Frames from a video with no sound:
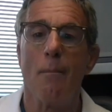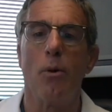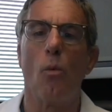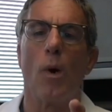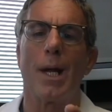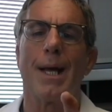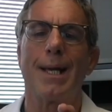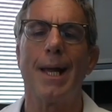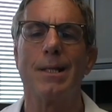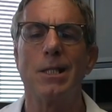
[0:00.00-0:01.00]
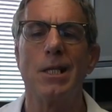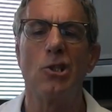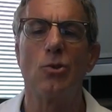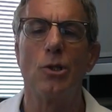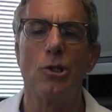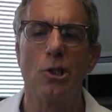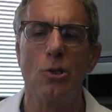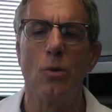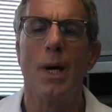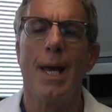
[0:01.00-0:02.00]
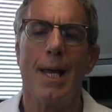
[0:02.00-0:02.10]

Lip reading: but what I can teach you to do